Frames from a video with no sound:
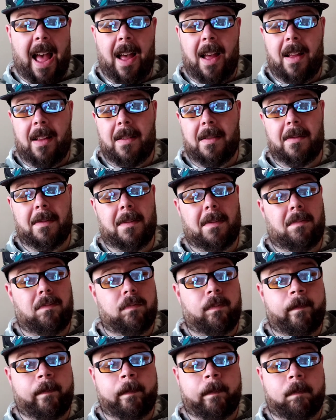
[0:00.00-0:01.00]

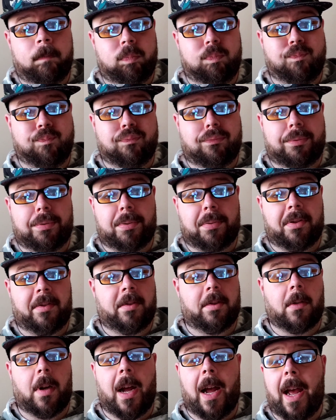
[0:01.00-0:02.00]

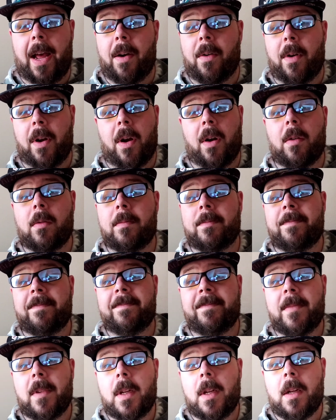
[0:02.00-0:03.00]
I don't know.
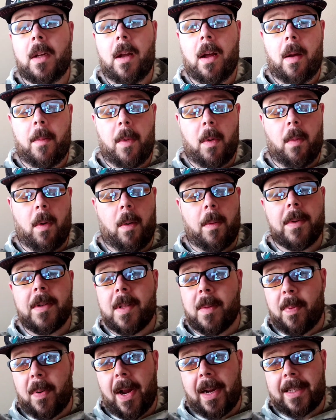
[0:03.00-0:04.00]
I mean, what was
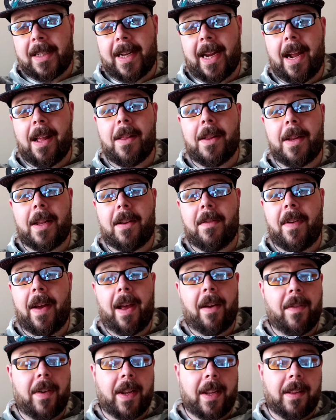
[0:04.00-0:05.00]
the practicality of
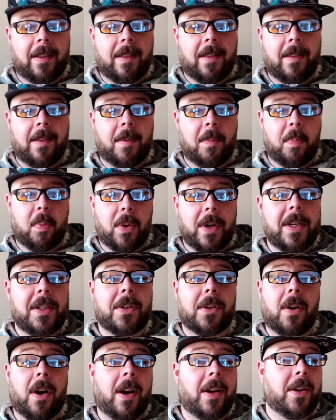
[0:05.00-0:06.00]
having the
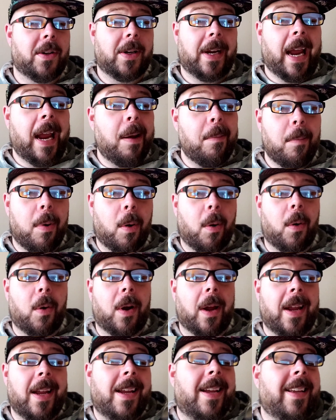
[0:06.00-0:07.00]
printer on your Game
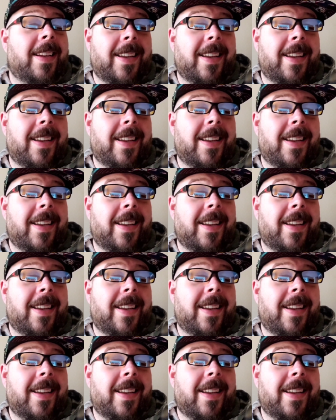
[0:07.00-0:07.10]
Boy?